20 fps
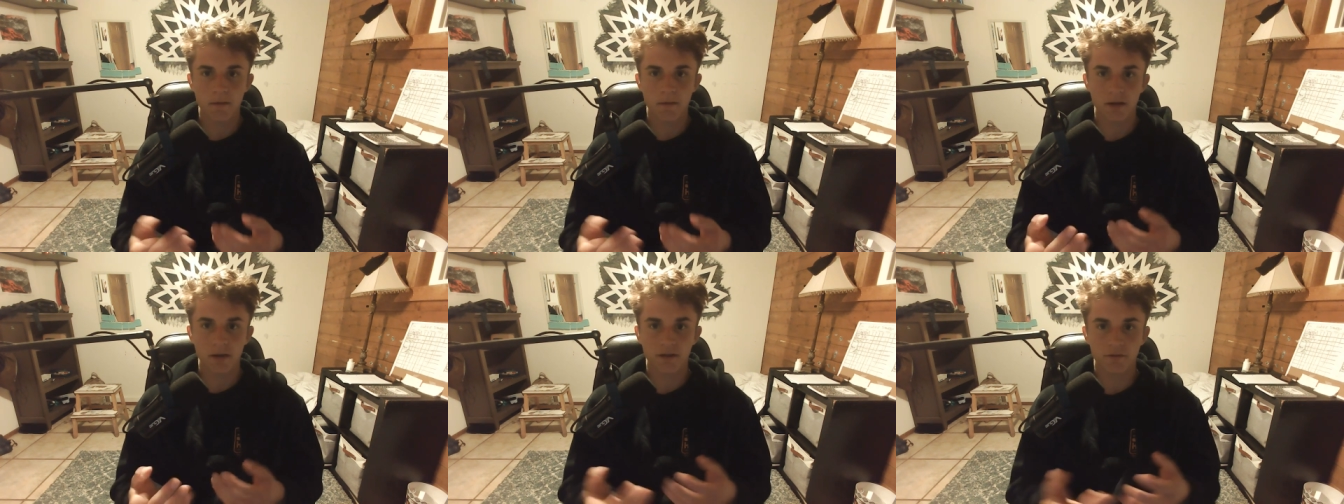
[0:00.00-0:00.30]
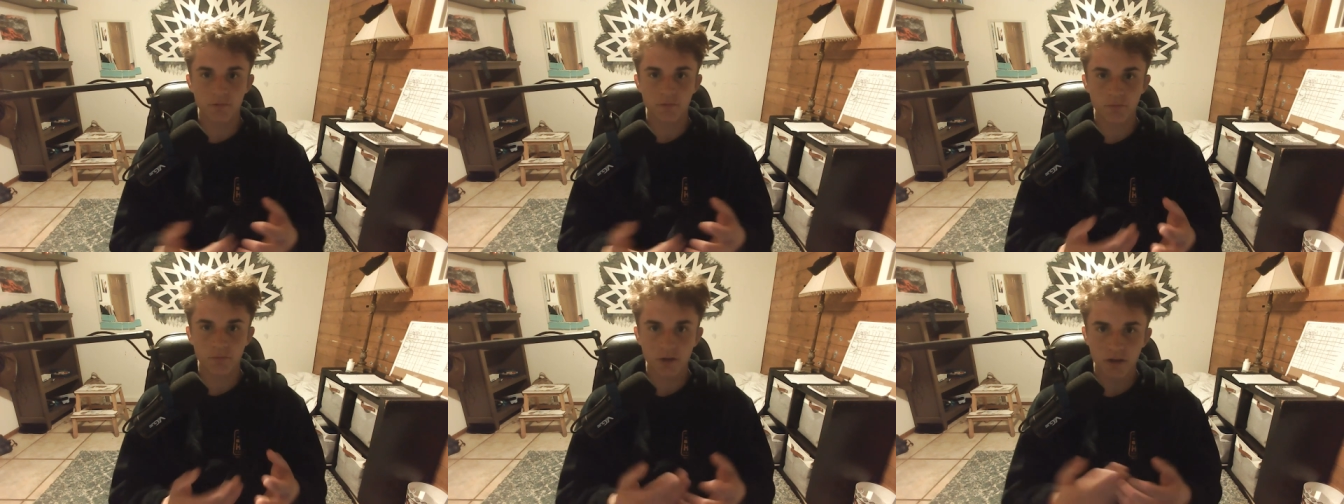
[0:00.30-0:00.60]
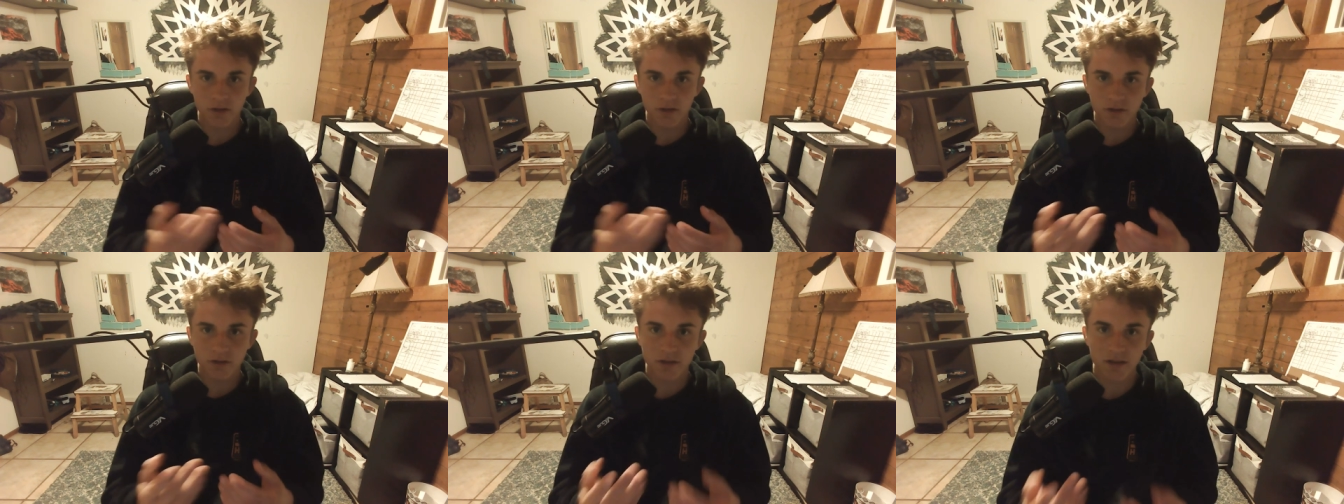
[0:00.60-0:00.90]
it's we
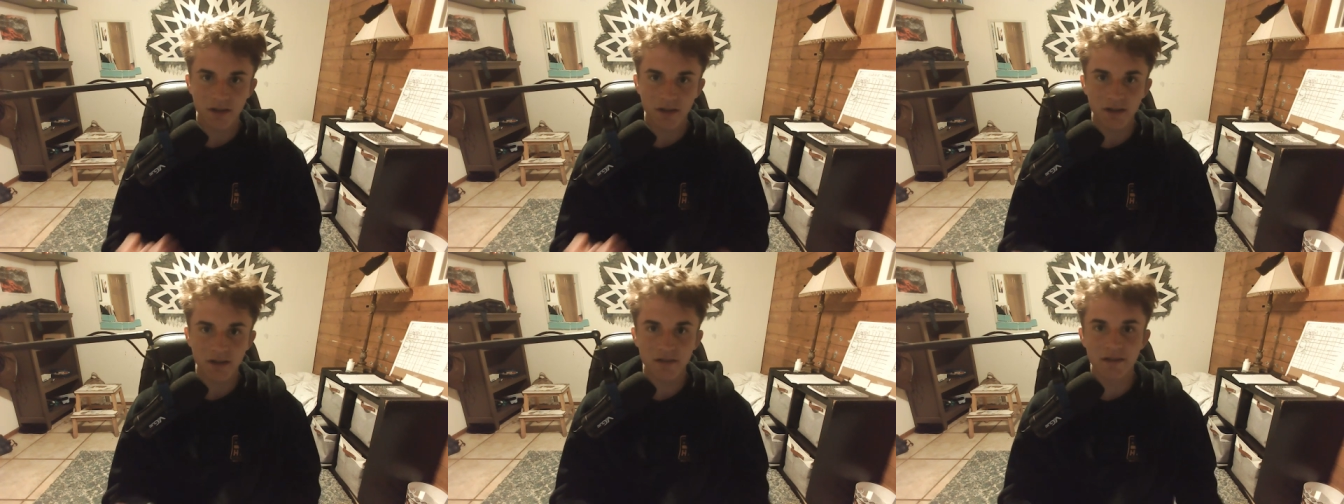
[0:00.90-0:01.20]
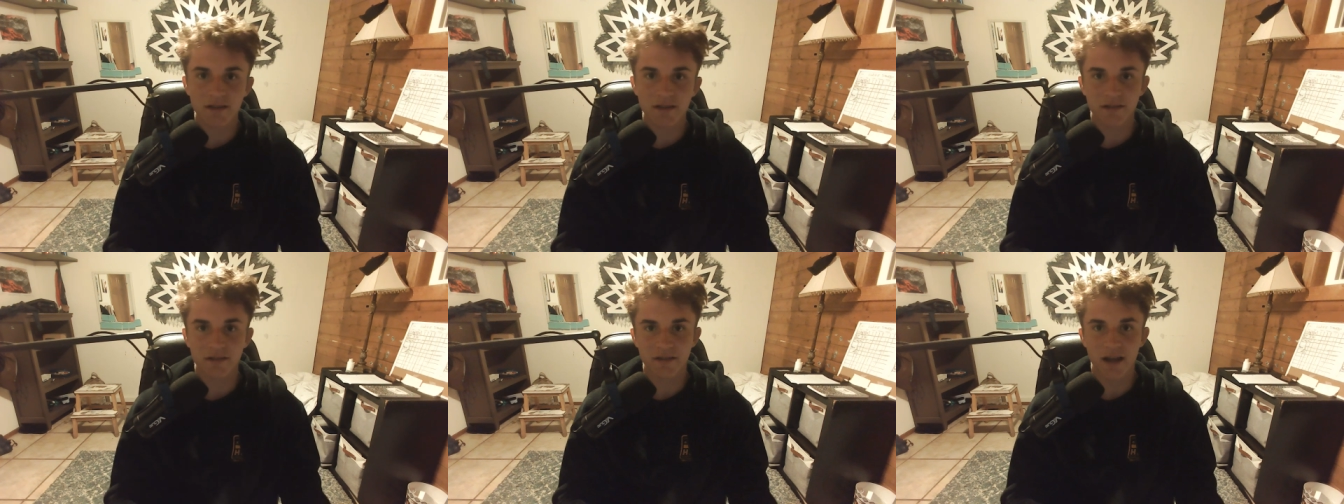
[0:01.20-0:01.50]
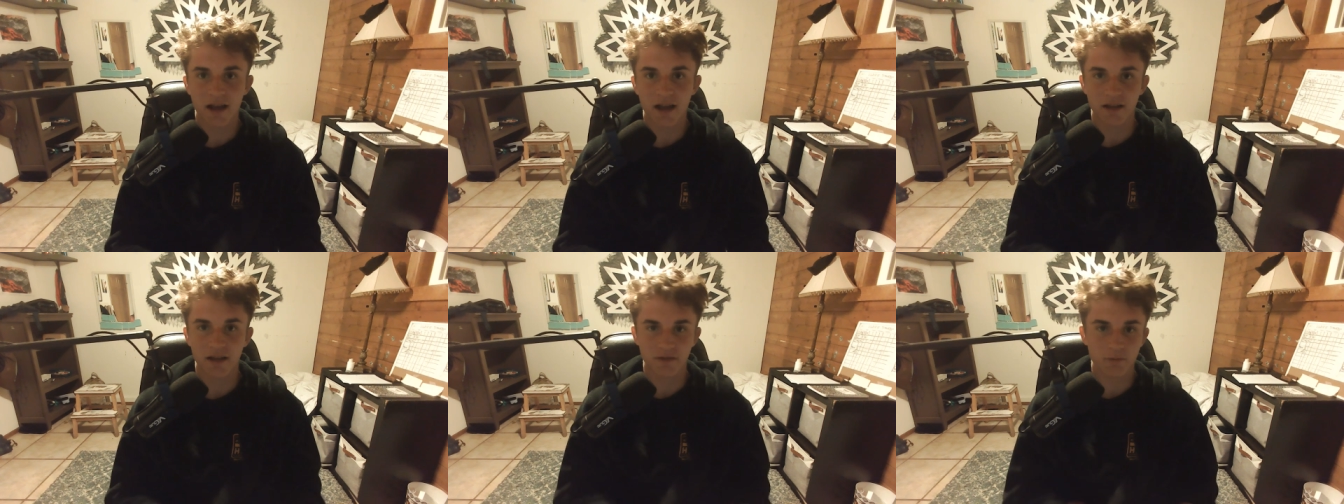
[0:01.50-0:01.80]
go to the easiest
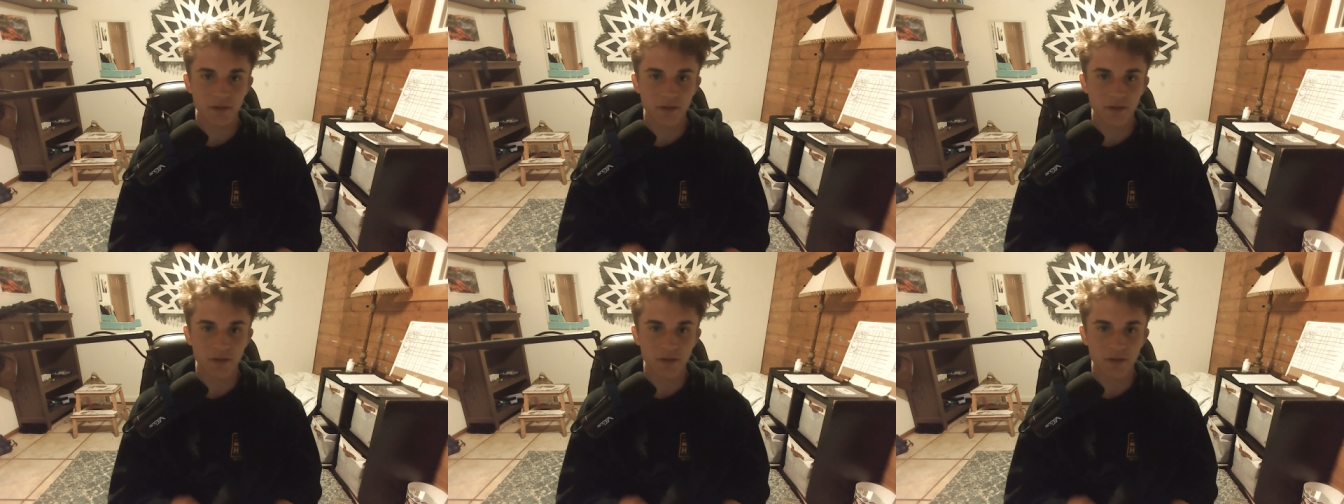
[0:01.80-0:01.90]
task.